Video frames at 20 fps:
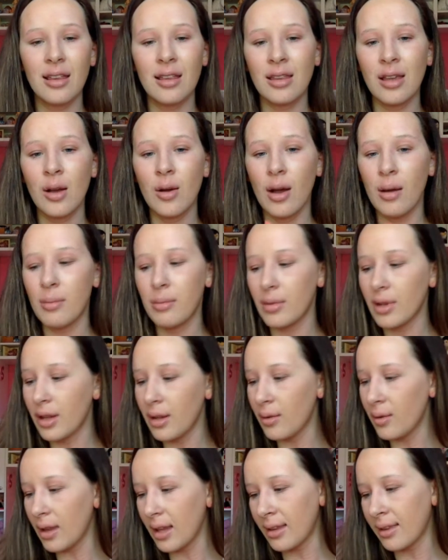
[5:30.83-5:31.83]
So I'm
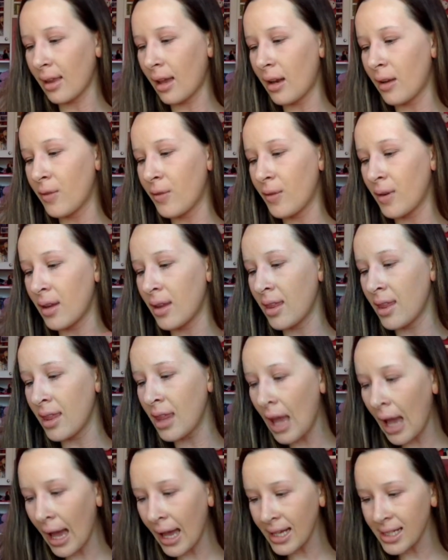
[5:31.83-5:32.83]
really, really excited for
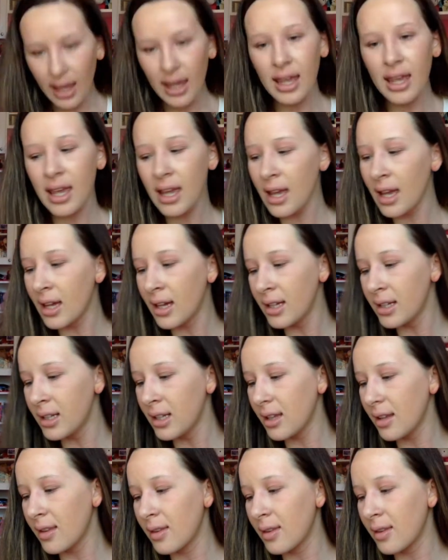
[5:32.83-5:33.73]
that. And